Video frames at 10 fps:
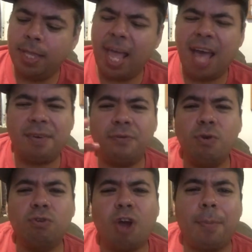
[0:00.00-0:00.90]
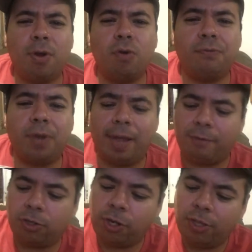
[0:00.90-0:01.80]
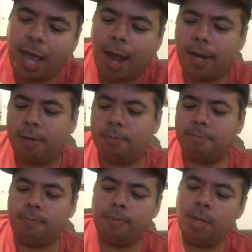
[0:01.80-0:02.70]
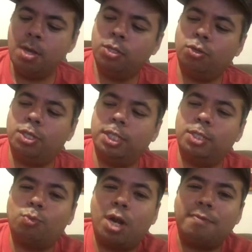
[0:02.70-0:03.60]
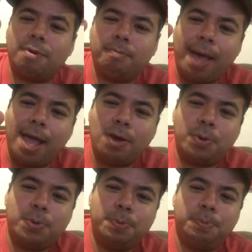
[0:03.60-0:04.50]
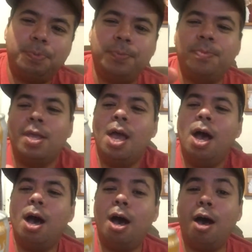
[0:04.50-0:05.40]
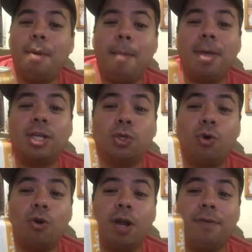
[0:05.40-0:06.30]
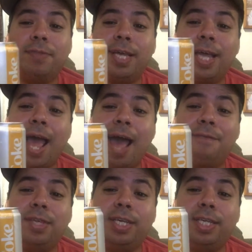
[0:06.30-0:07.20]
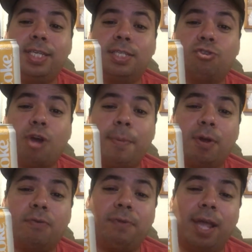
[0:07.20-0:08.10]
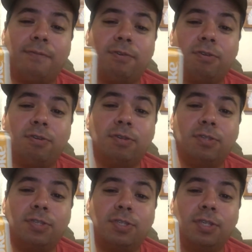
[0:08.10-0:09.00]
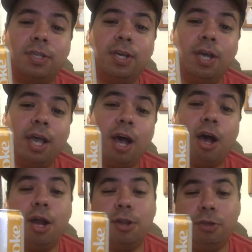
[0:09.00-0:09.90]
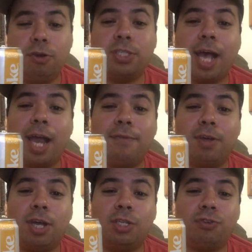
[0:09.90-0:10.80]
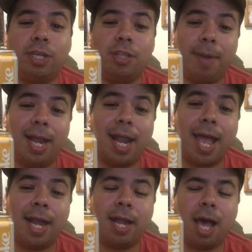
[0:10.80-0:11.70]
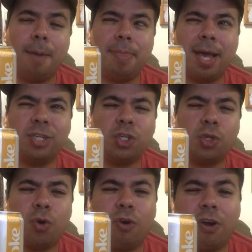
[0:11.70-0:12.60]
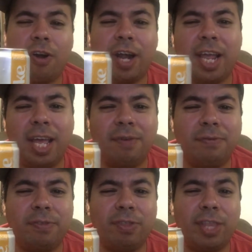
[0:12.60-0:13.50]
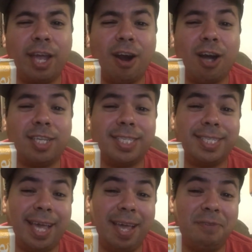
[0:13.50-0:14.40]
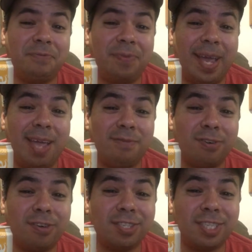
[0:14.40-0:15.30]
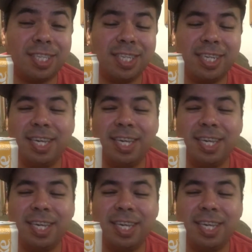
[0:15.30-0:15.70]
They have a few tropical flavors here in the island. So this is one of them, mango. I'm not sure if they have these tropical flavors on your side of the country, in the mainland. I'm not sure if they are the same flavors.